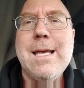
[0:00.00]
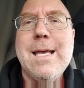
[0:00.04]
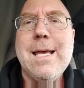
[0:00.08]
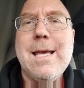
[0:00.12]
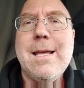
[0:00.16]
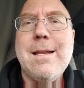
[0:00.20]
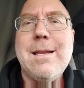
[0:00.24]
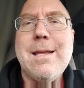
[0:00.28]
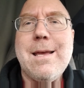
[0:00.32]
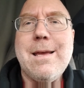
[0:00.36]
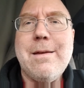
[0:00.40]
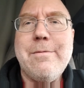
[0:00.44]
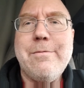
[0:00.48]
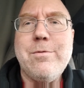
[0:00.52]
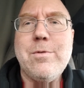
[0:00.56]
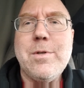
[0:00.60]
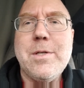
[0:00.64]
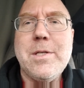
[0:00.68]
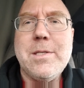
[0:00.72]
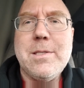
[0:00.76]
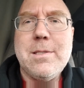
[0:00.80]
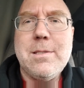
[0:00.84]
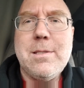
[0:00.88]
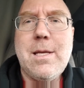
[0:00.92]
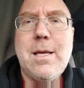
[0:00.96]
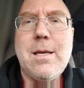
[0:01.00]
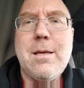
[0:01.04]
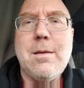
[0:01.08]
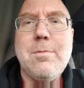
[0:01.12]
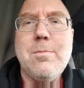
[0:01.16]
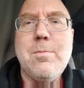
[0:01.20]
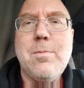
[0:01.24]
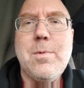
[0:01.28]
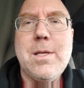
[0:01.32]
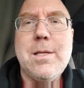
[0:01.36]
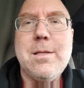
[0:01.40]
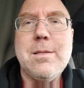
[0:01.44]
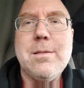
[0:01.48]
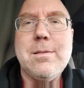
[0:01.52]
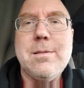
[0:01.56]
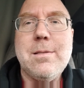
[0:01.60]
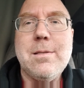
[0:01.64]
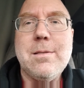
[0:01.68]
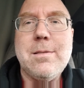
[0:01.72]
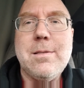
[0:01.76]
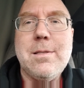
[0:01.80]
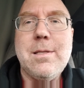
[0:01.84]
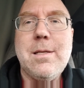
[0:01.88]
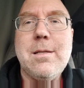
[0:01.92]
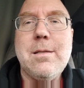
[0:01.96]
and every state, when it
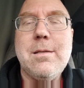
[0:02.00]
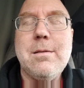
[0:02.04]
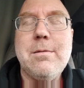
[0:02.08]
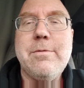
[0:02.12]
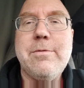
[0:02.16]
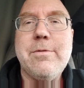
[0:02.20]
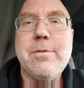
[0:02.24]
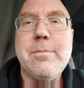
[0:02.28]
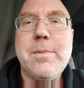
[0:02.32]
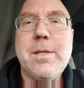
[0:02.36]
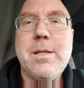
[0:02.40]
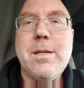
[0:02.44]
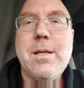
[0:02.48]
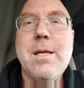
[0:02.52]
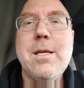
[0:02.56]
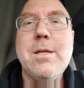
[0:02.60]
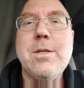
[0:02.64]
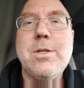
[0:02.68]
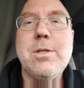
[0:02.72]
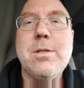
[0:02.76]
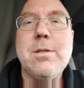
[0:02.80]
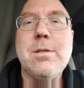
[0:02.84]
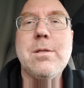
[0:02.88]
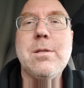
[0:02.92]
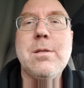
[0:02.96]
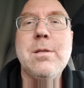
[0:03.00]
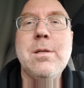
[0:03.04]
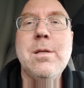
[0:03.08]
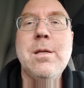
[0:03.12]
seceded from the nation,